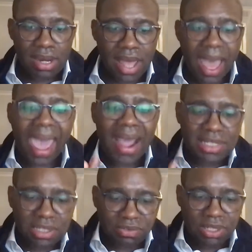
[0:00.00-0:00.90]

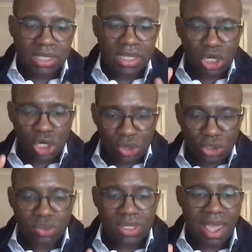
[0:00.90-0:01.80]
actively look
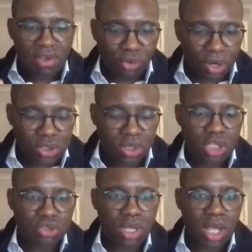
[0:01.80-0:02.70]
to leverage the
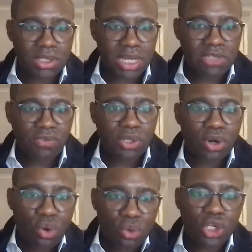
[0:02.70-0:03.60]
cultural context for their
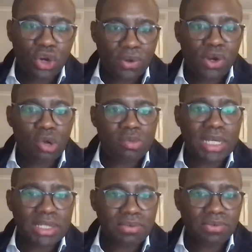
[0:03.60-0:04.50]
own career
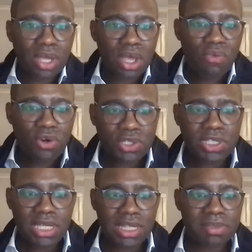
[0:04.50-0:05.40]
objective versus
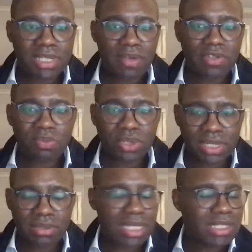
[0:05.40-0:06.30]
seeing themselves
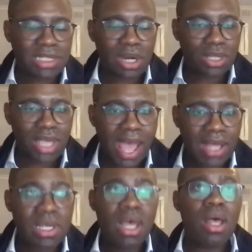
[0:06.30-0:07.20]
necessarily
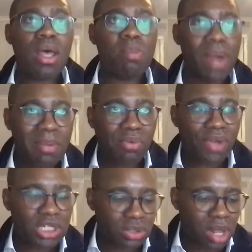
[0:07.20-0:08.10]
as a Black
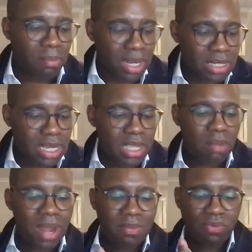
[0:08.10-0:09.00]
professional on Monday, a
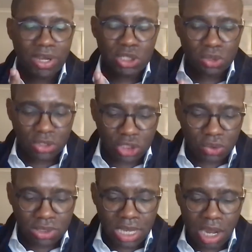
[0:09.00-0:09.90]
Black professional on
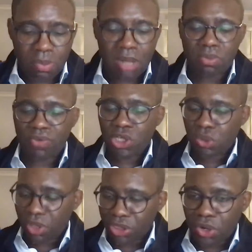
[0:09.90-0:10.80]
Tuesday, a Black
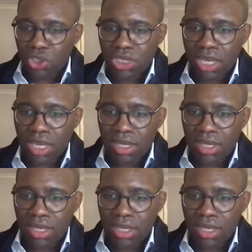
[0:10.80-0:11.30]
professional on Thursday.